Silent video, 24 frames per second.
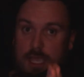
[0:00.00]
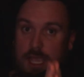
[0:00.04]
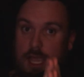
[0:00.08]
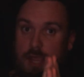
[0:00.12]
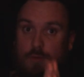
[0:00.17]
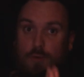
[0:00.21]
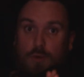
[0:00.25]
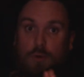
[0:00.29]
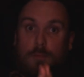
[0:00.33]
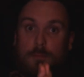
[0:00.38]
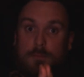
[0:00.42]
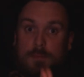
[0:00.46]
I
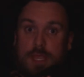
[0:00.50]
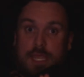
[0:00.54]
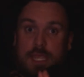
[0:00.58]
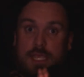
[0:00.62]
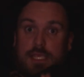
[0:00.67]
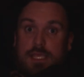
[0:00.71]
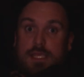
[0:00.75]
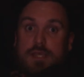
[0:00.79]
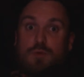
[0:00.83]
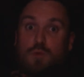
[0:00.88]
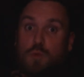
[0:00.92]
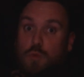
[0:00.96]
will
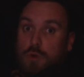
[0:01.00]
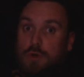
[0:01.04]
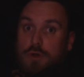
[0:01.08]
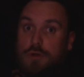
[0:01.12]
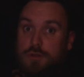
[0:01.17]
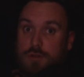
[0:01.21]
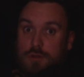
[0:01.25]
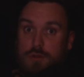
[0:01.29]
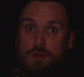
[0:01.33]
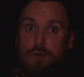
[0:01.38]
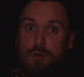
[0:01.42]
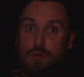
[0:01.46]
make it
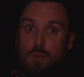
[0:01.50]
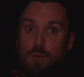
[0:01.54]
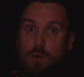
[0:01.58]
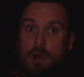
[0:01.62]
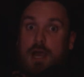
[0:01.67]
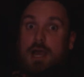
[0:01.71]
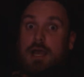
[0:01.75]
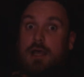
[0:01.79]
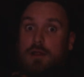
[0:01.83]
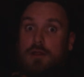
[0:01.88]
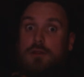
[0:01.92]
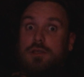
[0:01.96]
worth your
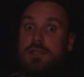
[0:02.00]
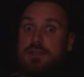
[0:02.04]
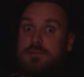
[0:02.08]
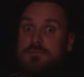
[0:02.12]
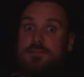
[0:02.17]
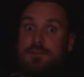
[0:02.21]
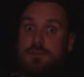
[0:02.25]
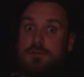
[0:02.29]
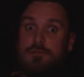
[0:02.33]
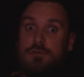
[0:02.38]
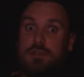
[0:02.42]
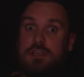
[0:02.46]
while
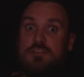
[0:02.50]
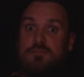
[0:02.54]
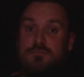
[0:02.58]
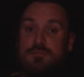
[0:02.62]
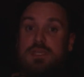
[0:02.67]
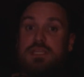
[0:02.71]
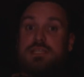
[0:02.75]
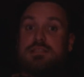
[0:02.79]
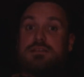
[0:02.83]
if you give me